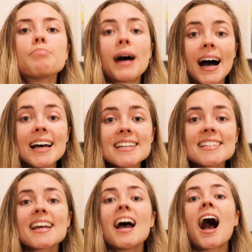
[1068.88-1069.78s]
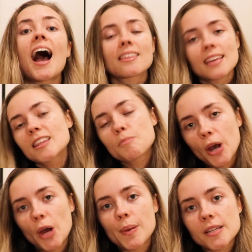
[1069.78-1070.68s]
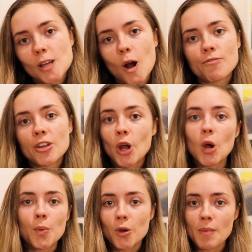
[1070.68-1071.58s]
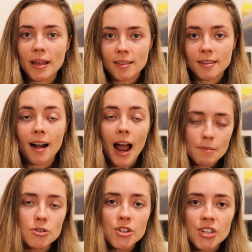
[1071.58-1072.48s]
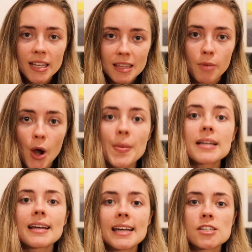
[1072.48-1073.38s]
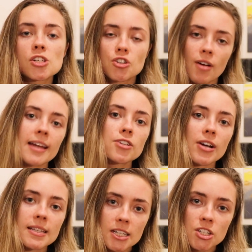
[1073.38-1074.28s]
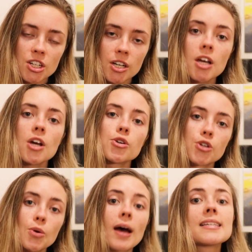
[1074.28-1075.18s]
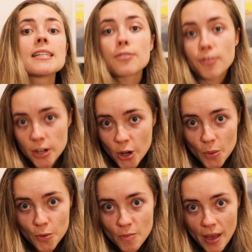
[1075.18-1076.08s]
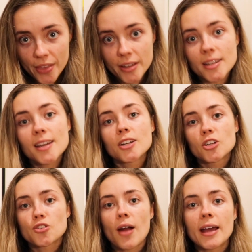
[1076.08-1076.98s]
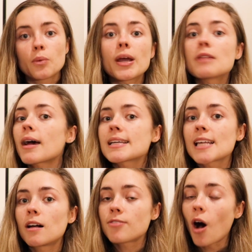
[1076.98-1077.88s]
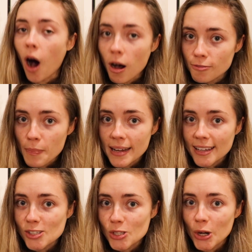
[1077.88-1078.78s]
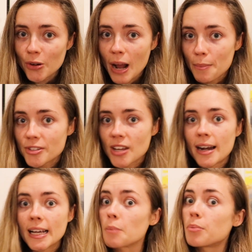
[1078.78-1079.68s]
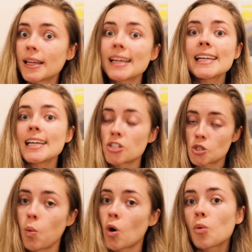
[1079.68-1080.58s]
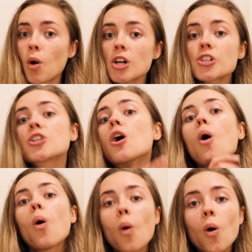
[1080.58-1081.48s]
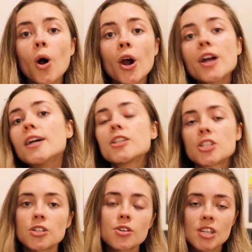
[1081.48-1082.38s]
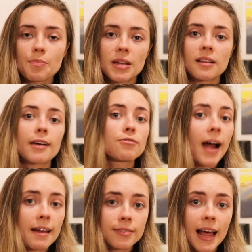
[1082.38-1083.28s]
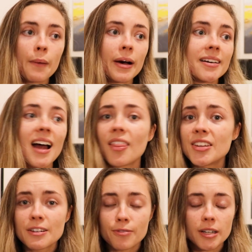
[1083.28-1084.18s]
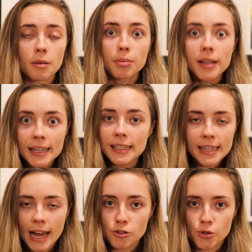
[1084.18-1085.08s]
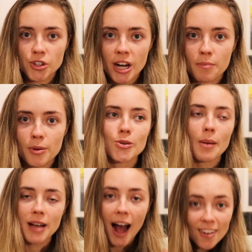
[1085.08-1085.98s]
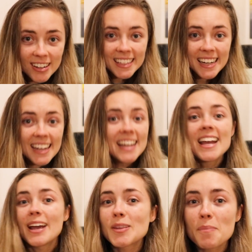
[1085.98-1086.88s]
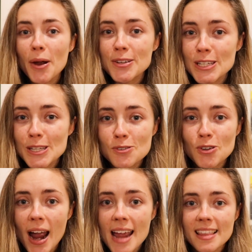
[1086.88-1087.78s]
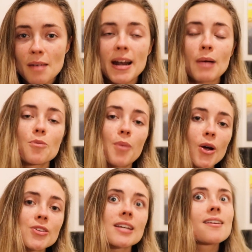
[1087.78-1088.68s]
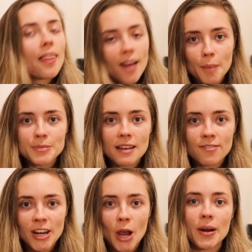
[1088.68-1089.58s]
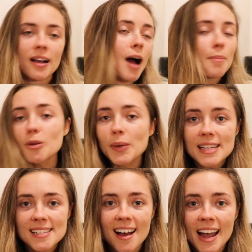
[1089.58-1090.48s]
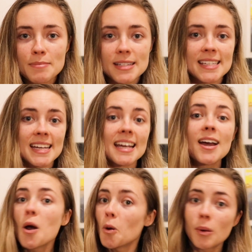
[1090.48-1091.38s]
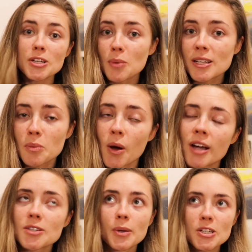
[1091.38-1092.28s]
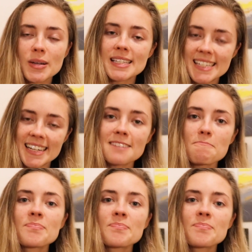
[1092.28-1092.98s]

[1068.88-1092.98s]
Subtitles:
but I think the purpose of the no poo method that I'm using at the moment is to try and transition to a different no poo method, to try and wean myself off baking soda and apple cider completely and water wash, or to use something like rye flour and other different completely natural shampoos. So I'm currently in the process of trying them, and I will post another update video in a couple of weeks' time to see which ones worked, which ones didn't.